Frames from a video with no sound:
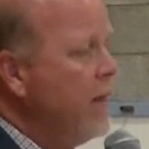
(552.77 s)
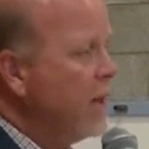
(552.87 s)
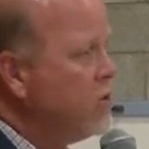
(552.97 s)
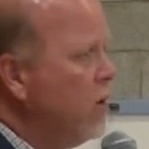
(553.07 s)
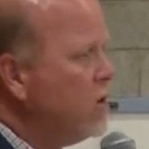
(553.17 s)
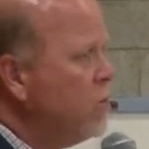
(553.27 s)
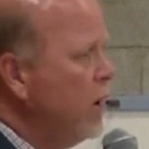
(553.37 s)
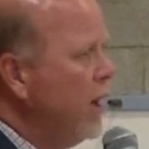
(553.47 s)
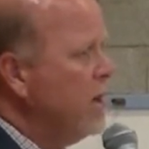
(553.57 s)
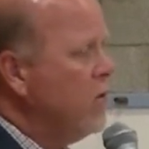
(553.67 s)
That's also
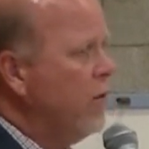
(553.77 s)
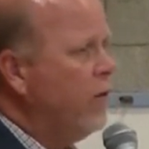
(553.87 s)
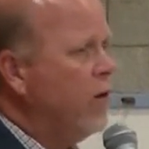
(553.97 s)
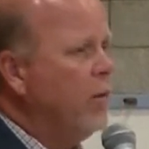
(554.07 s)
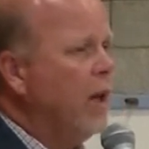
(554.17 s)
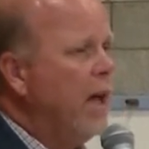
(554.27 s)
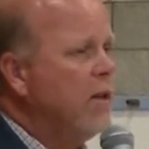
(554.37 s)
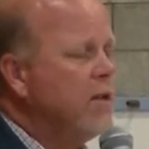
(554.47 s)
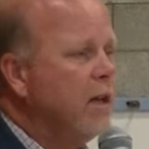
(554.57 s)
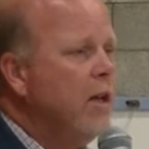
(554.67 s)
related to affordable
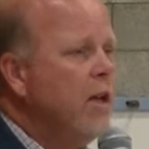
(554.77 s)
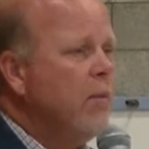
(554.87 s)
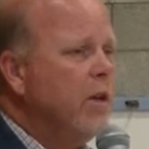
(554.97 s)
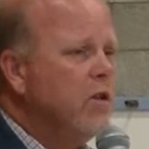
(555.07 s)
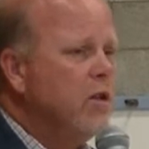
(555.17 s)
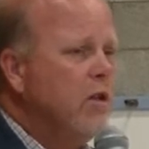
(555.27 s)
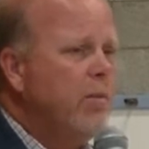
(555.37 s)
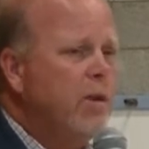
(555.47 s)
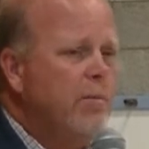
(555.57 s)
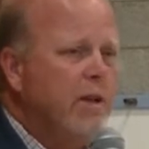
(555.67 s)
housing, because you can
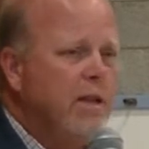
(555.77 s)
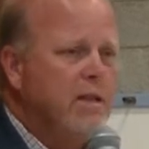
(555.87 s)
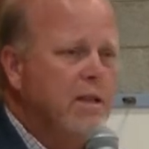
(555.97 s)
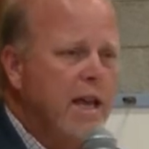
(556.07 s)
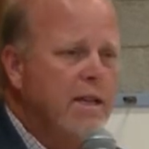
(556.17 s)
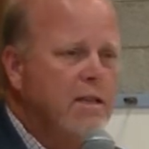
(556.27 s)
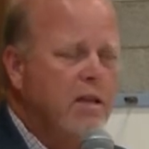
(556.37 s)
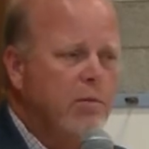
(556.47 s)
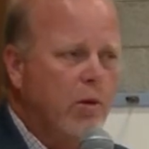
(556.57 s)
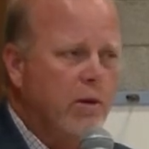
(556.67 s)
put in place a
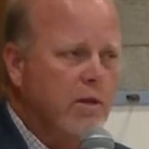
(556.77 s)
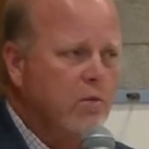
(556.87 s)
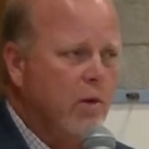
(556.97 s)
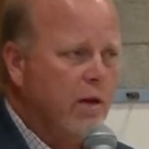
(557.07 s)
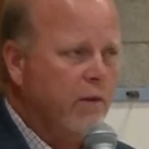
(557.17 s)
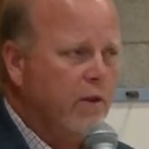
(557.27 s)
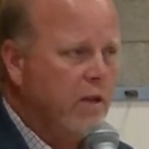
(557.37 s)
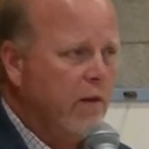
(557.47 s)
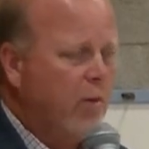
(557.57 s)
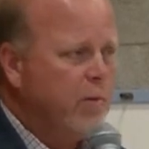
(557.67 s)
density bonus where if the
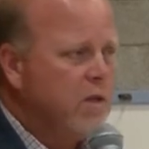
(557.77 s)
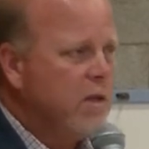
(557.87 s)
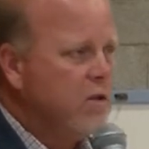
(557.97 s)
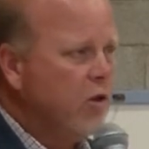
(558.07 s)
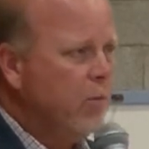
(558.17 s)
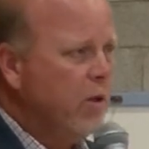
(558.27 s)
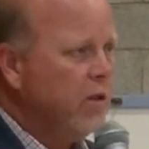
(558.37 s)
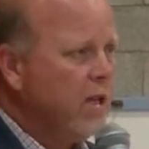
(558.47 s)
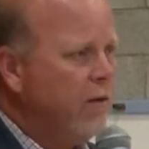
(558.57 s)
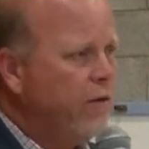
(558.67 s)
developer says they're going to
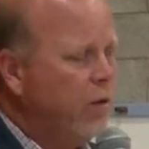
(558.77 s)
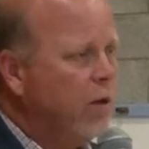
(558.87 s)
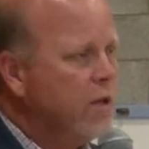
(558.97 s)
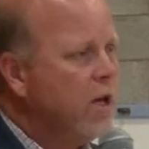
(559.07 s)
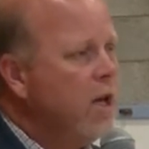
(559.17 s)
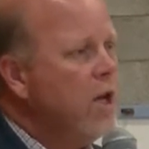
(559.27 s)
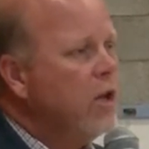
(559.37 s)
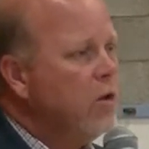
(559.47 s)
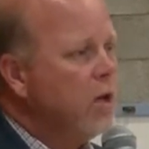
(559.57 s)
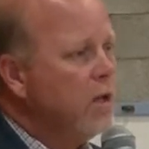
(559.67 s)
build 10 floors,
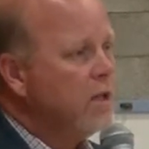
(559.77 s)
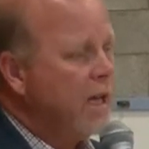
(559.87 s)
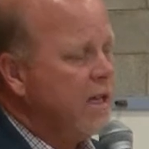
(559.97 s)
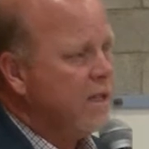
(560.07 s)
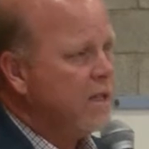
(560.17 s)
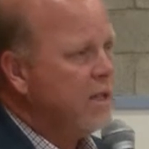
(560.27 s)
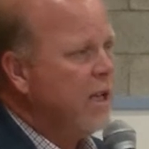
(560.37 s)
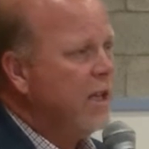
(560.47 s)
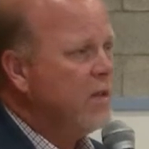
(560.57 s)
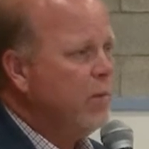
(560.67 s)
you can say as a
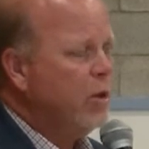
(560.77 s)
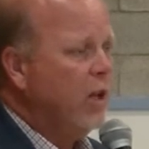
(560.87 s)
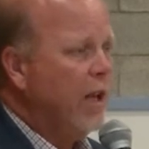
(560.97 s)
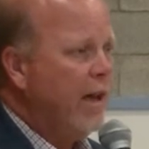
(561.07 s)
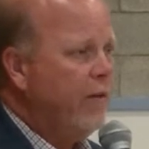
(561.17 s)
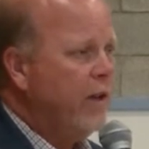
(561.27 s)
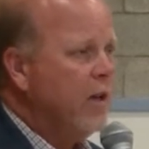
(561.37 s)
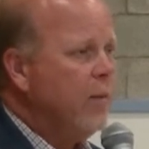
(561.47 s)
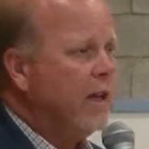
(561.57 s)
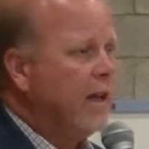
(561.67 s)
city, let's build 11
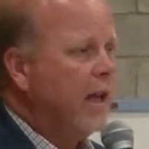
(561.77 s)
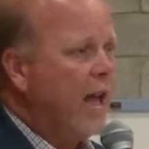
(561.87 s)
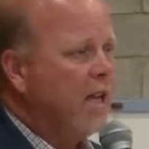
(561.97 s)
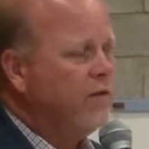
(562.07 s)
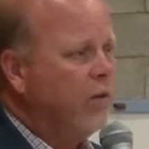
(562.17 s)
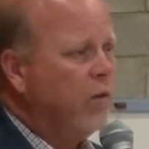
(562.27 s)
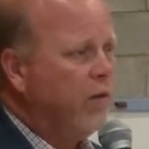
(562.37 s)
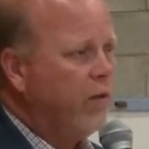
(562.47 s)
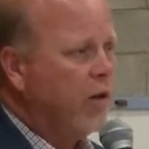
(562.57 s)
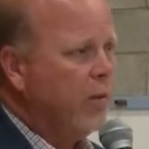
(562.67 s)
and make that last floor
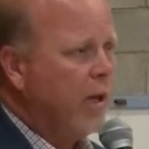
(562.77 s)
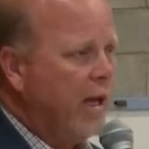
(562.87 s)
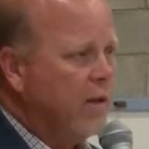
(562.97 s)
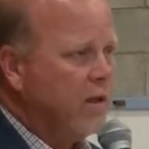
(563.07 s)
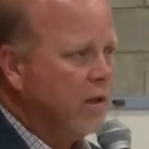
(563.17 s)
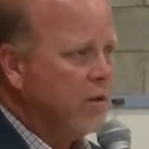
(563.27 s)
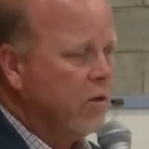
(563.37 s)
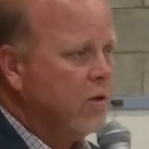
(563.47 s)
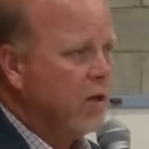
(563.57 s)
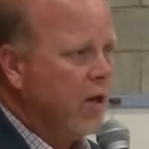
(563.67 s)
affordable housing. So
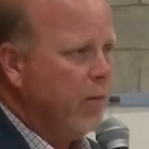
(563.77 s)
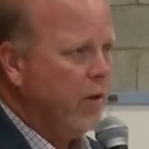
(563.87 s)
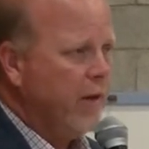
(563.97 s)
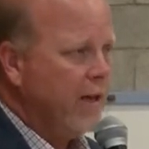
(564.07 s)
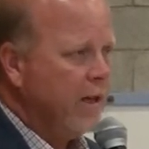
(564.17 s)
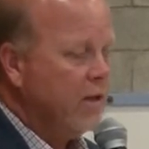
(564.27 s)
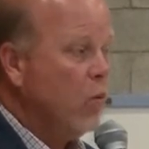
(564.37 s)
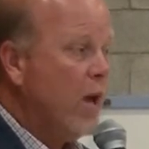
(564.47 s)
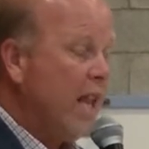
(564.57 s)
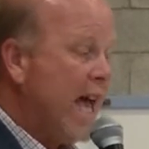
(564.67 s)
those are a couple of ideas.
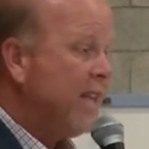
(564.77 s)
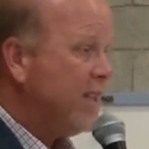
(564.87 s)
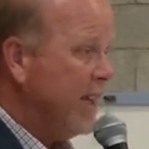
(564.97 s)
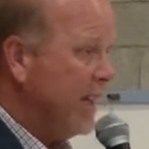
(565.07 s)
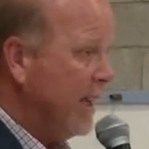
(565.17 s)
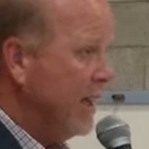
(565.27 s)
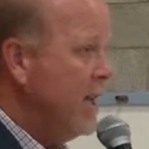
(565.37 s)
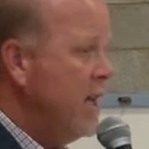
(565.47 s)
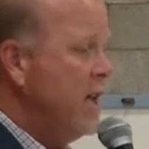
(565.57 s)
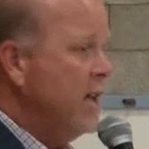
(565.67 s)
One last
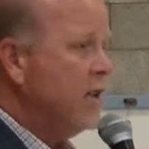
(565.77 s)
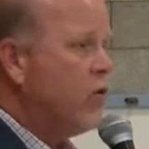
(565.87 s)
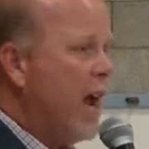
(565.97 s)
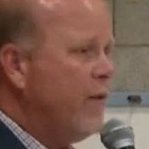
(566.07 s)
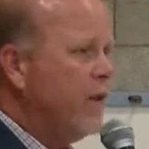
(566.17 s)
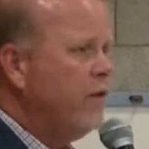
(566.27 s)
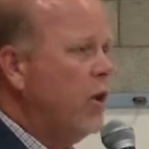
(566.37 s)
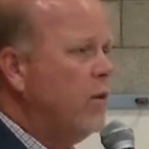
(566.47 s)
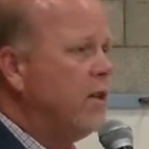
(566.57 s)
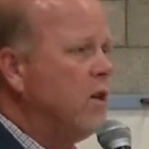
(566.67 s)
idea is traffic
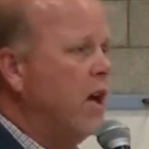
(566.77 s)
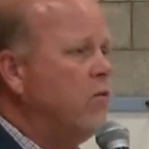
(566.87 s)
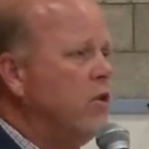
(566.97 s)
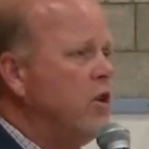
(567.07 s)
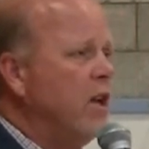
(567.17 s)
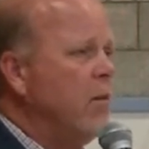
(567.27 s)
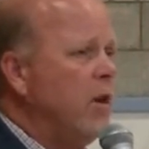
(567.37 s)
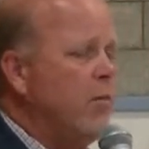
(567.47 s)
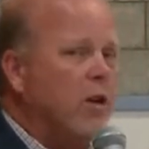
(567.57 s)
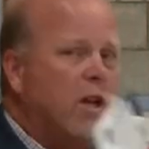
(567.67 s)
flow. I talked to a
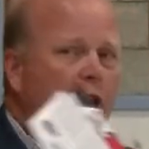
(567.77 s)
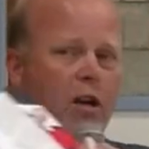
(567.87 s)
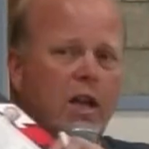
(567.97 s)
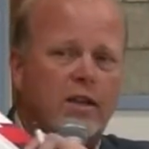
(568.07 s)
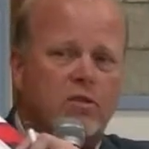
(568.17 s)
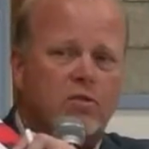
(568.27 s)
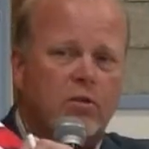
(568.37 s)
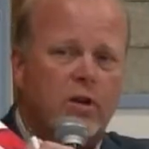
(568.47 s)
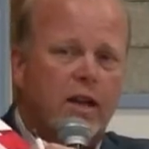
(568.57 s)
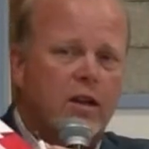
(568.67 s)
gentleman about Caroline
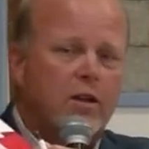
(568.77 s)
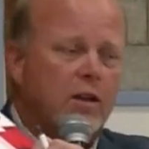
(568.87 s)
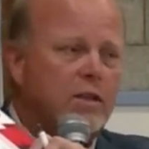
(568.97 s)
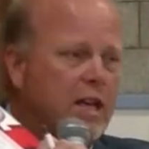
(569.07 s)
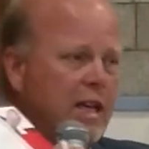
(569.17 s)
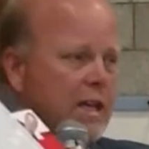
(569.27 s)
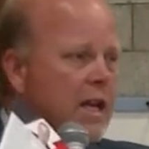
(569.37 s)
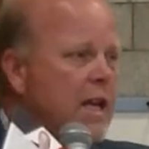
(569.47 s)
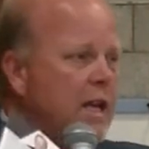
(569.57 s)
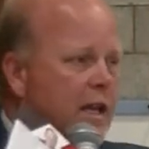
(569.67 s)
Street right here and how
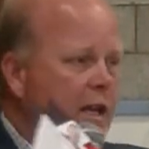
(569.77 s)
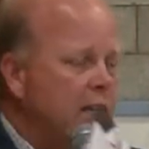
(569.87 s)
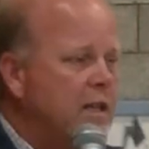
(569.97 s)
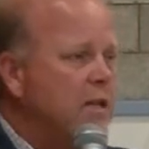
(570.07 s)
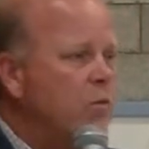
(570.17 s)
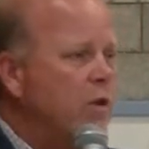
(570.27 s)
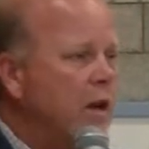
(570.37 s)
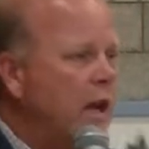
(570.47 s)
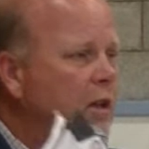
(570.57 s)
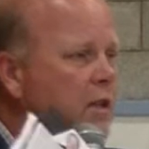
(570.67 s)
tight it is, and when
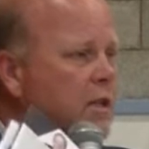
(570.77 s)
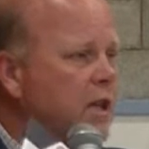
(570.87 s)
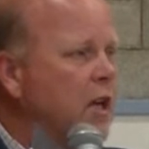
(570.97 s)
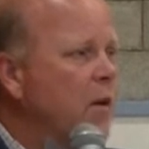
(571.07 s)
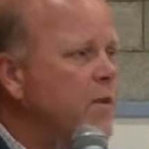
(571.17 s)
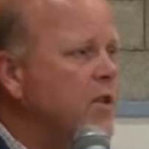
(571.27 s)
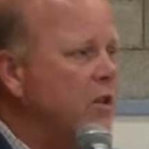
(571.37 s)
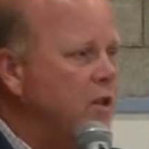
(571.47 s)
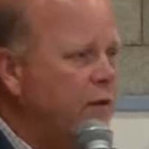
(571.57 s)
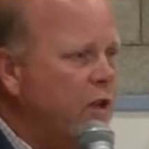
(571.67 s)
the LRT comes,
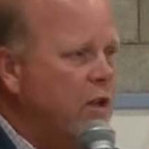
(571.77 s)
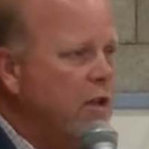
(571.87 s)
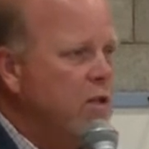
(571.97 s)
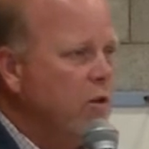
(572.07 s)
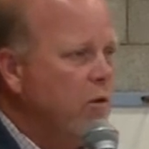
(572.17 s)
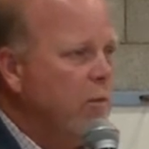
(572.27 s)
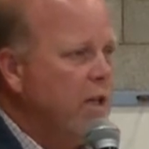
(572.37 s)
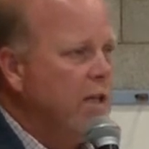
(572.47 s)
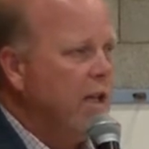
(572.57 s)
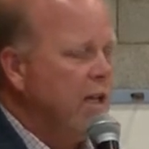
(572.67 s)
how difficult it's going to
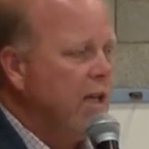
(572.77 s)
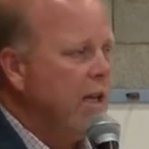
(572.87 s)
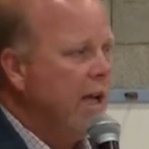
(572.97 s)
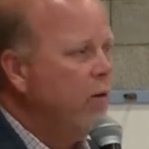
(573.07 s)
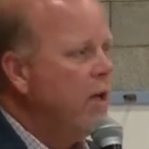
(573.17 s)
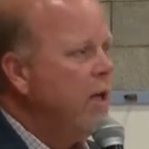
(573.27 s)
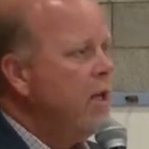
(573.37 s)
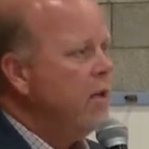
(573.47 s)
be to get in and out.